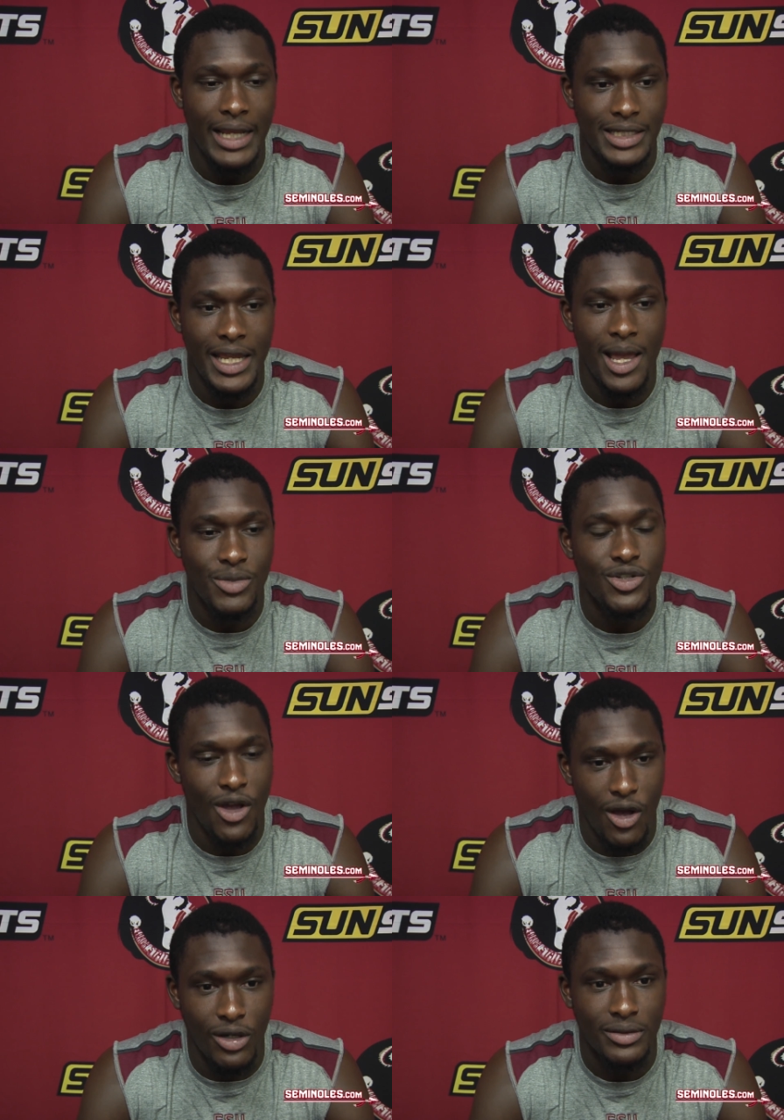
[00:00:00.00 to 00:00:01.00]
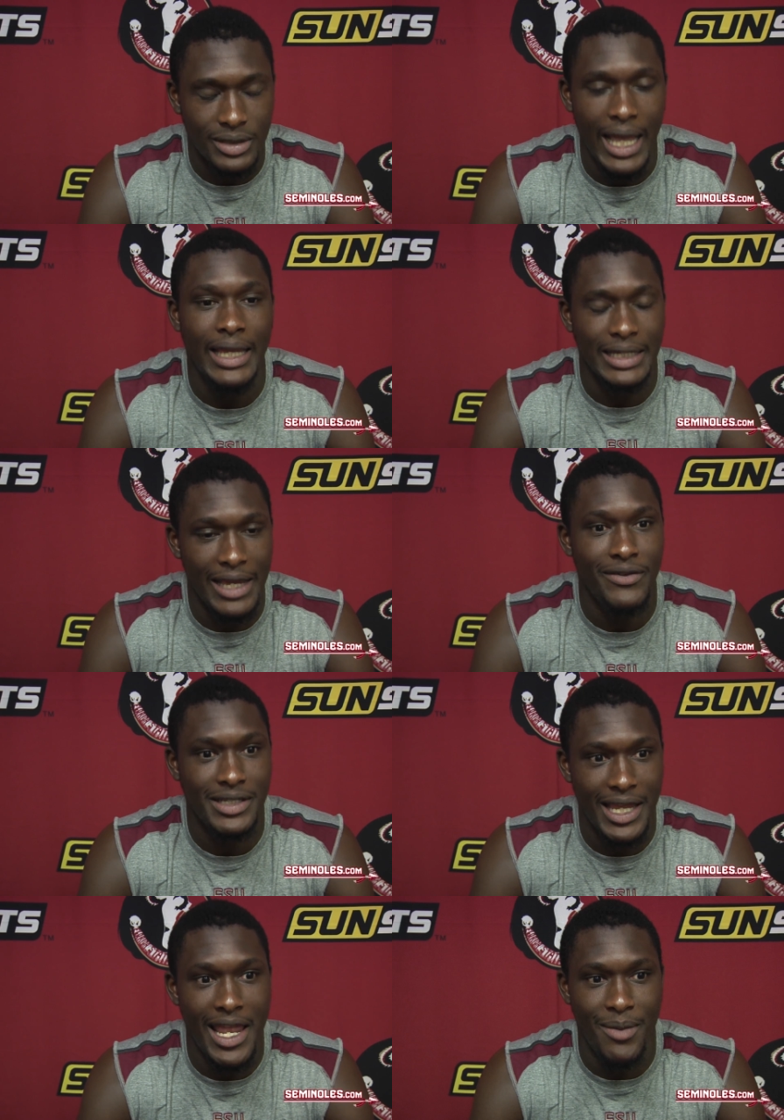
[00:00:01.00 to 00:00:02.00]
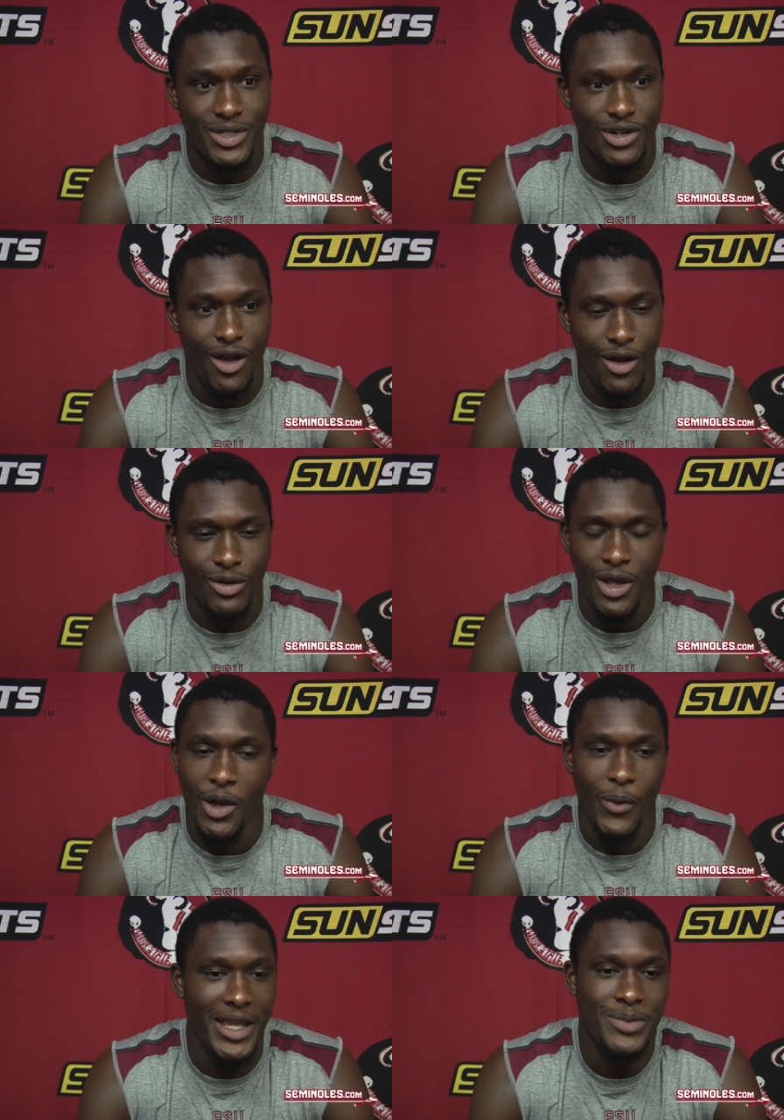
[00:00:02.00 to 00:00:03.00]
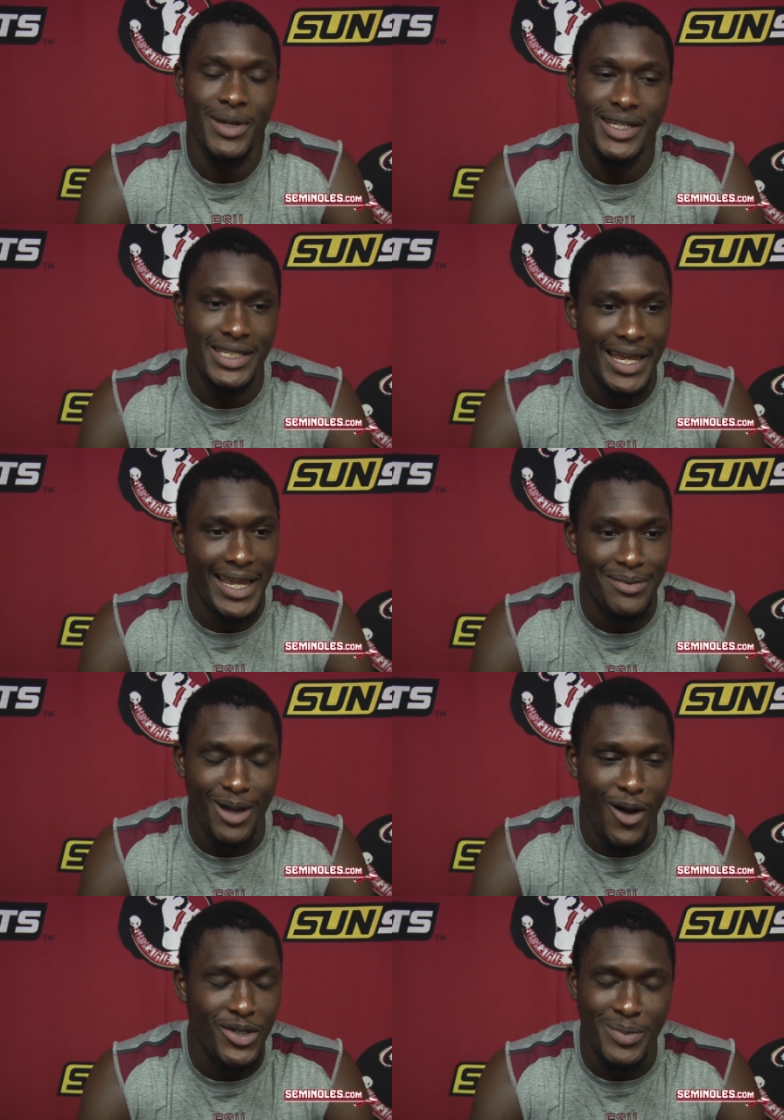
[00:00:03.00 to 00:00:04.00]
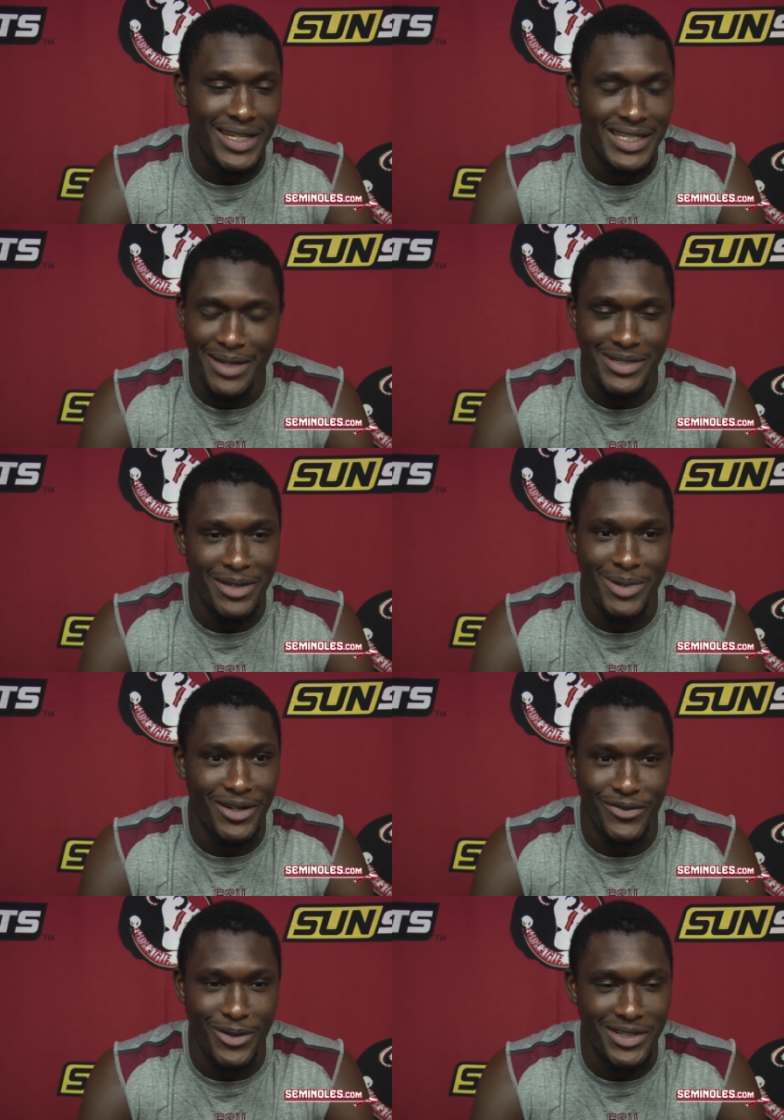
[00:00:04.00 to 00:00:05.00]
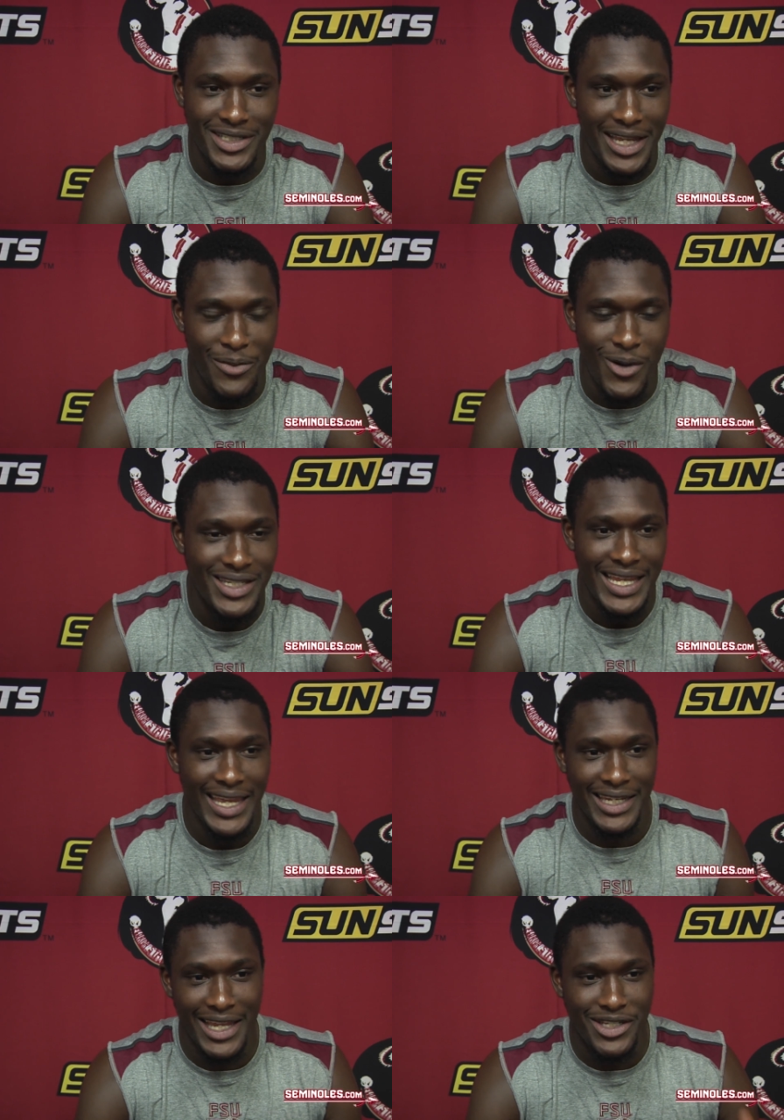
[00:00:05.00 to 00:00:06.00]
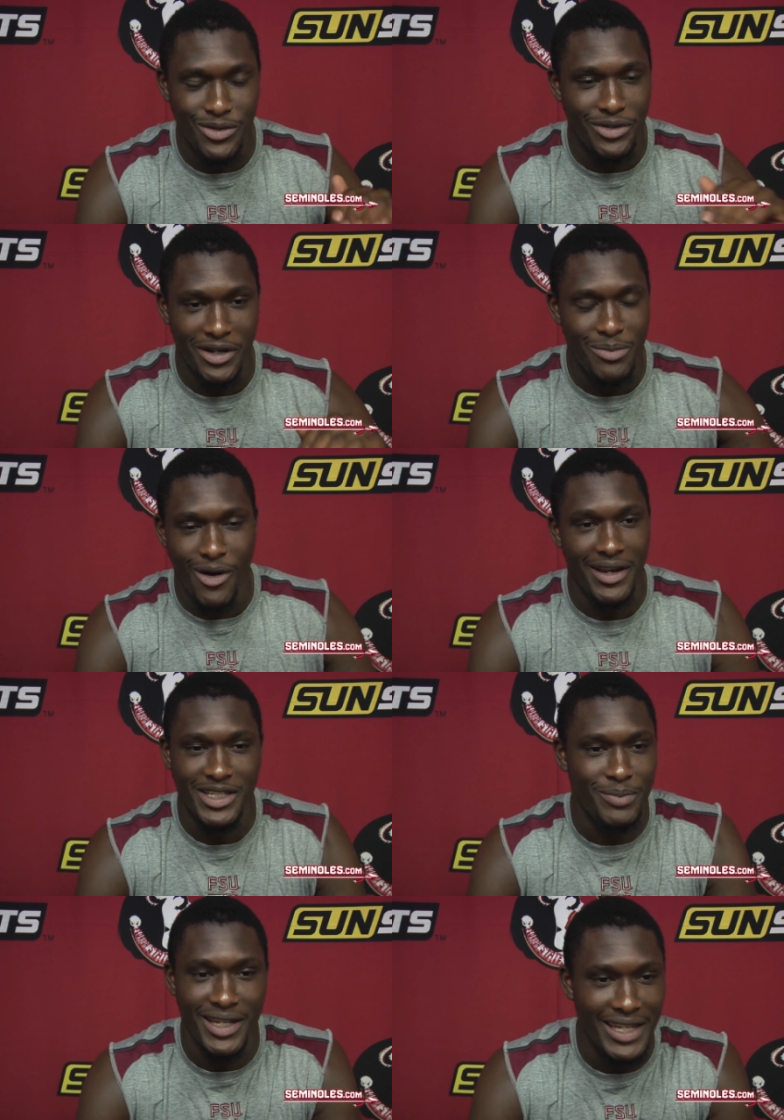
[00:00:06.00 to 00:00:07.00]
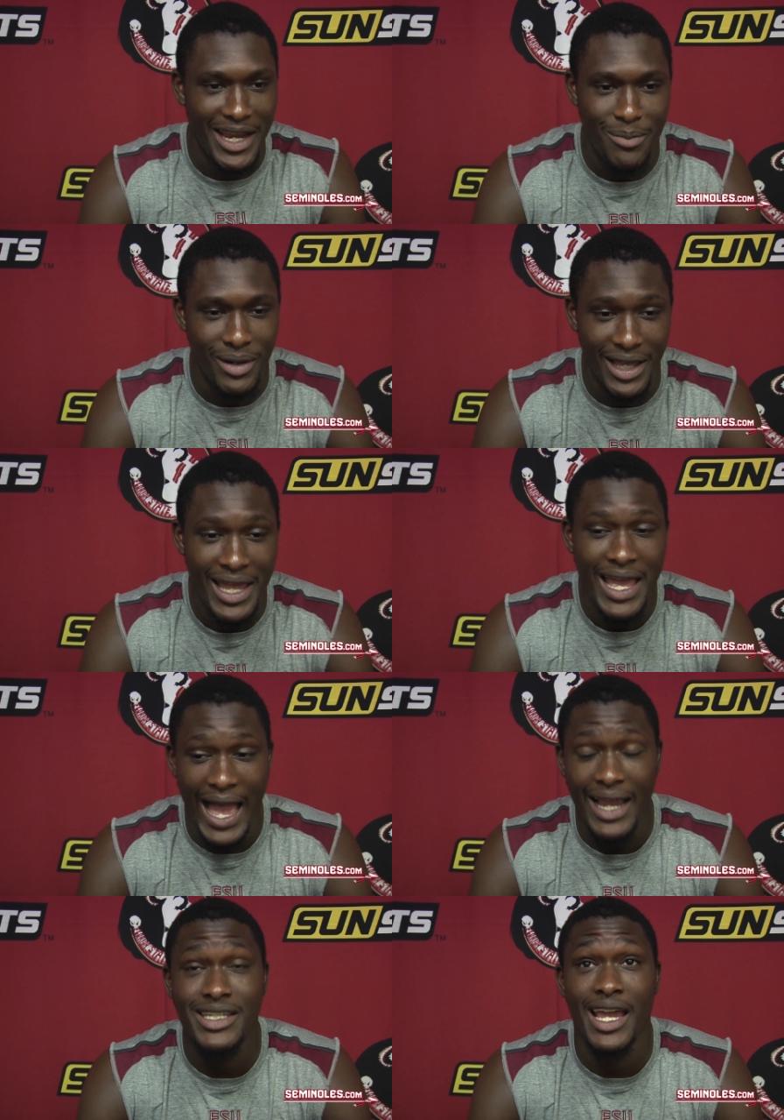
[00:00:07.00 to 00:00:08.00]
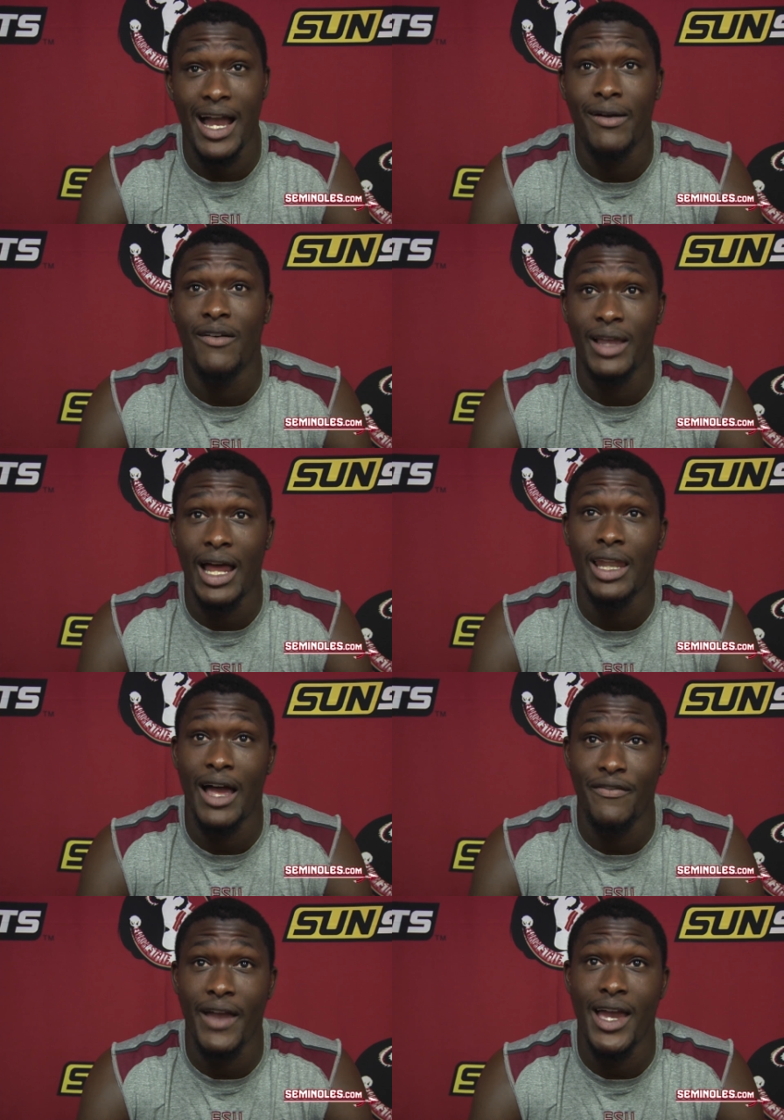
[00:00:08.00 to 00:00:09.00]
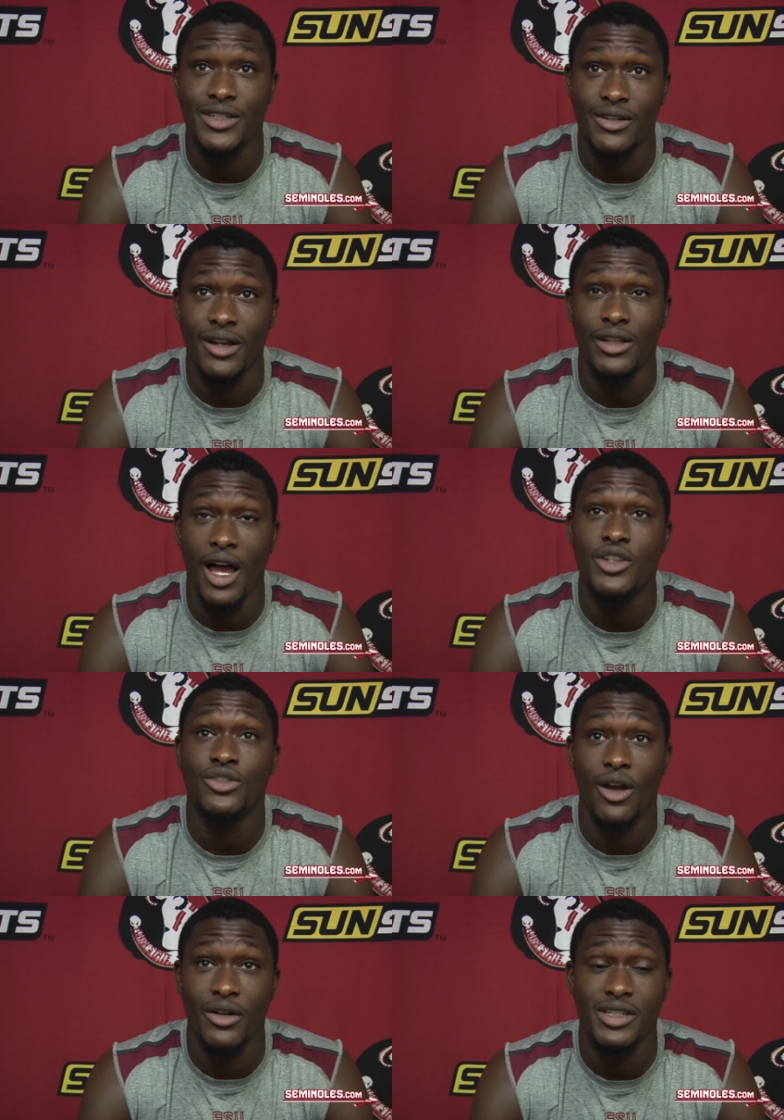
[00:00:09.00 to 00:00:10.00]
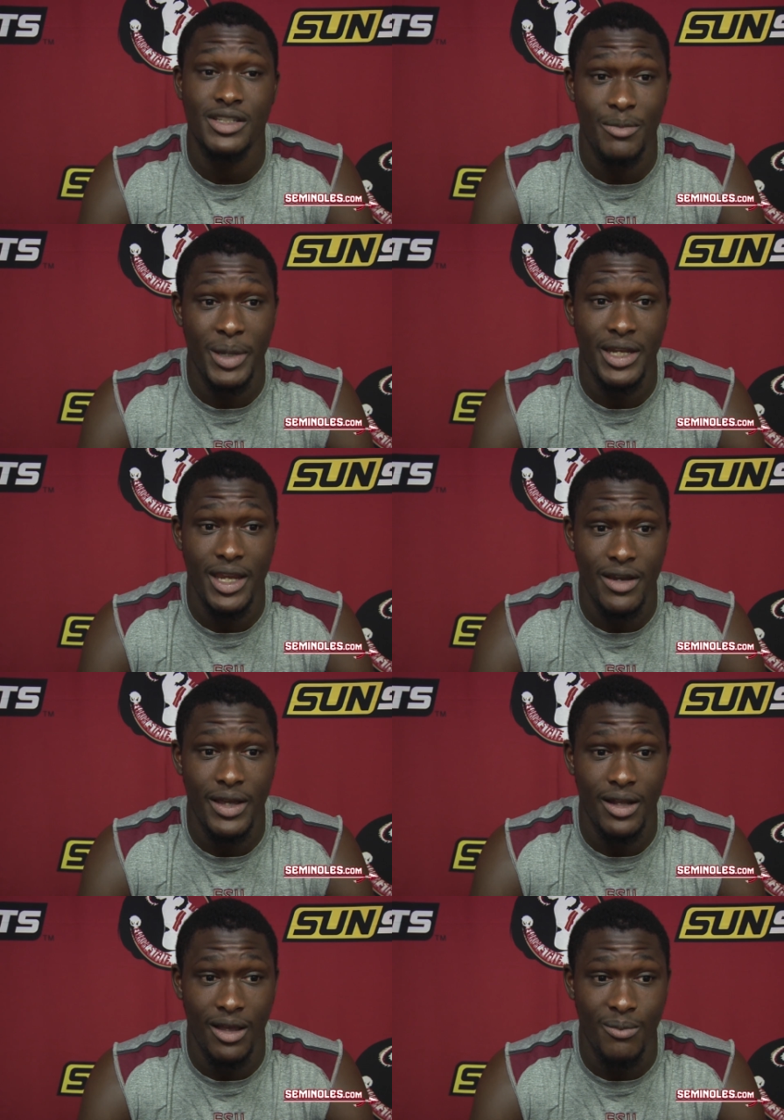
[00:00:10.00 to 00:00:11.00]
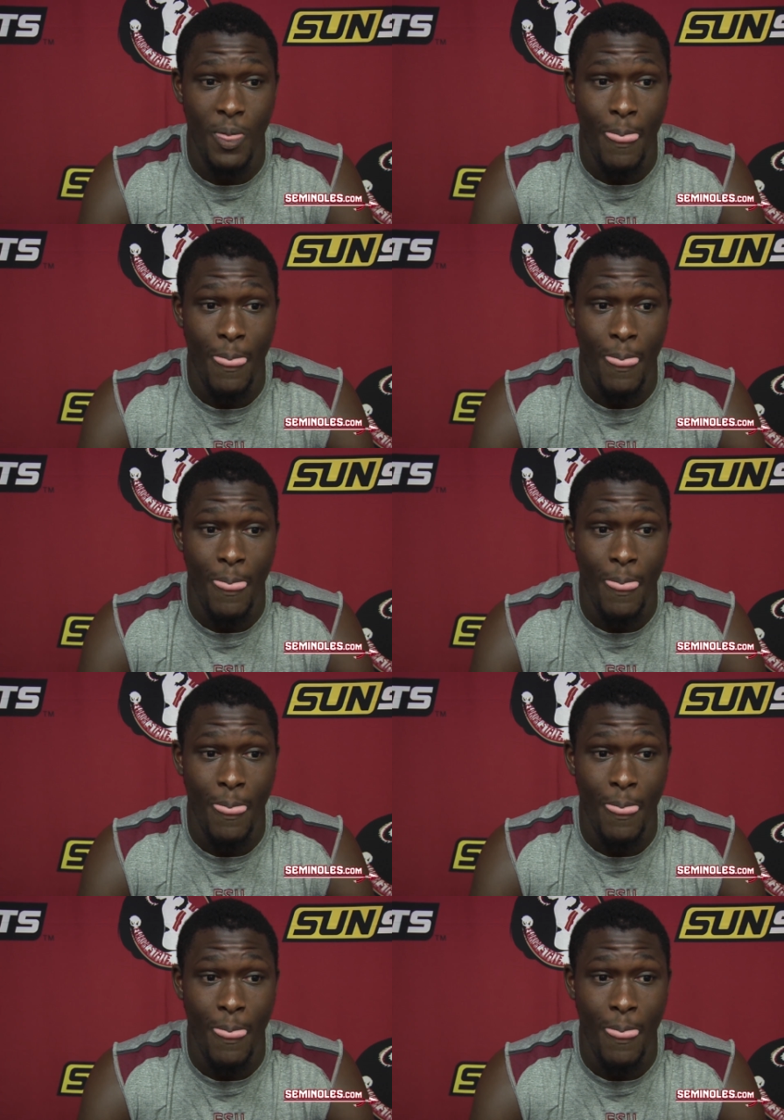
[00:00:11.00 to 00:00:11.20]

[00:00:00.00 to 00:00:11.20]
I can tell you I'm strong. I can definitely tell you I'm strong. Weight's been the same, always been the same since I've been at Florida State. Once I hit that 230 mark, it's been there. But I can tell you I, have got a lot faster, a lot stronger since I've been here. And um,